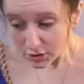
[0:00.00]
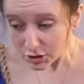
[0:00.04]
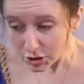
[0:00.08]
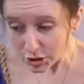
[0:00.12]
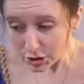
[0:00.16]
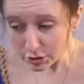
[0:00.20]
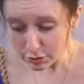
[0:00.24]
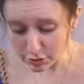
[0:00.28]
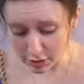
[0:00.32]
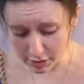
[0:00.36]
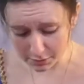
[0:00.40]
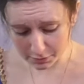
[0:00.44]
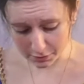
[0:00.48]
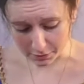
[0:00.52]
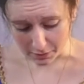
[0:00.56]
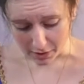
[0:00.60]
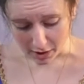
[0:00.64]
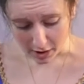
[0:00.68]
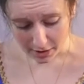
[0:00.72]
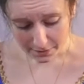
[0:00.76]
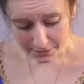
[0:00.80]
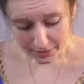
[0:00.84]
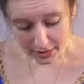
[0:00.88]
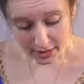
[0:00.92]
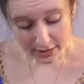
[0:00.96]
"Do you know,
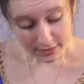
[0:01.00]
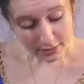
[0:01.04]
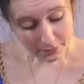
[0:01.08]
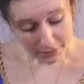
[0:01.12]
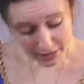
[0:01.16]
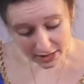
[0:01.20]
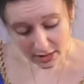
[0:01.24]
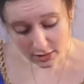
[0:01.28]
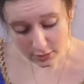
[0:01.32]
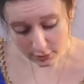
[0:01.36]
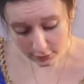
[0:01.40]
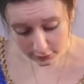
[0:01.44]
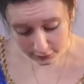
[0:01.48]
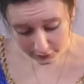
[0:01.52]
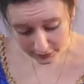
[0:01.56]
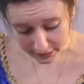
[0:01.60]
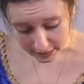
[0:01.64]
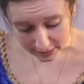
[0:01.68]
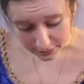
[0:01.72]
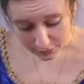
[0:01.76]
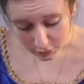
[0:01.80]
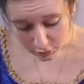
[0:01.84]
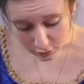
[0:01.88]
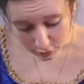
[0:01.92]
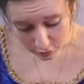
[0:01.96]
Mamma, that my Uncle
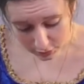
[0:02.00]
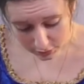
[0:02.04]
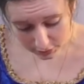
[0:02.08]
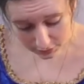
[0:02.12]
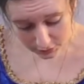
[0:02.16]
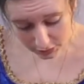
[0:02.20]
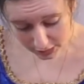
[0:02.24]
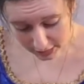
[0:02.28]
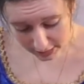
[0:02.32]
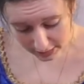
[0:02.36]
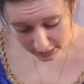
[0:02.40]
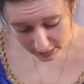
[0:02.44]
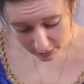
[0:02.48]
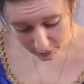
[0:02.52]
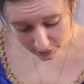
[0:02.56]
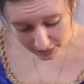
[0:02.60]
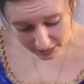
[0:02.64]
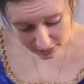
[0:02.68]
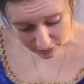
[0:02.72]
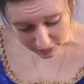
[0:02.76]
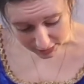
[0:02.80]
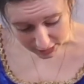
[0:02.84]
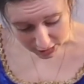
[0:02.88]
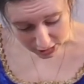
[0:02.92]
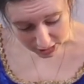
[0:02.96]
Phillips talks of turning
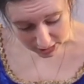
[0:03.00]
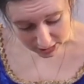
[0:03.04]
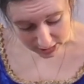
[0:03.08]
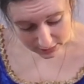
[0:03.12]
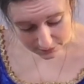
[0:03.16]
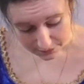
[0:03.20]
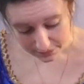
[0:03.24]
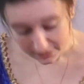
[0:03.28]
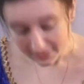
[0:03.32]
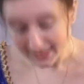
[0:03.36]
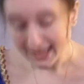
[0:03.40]
away Richard,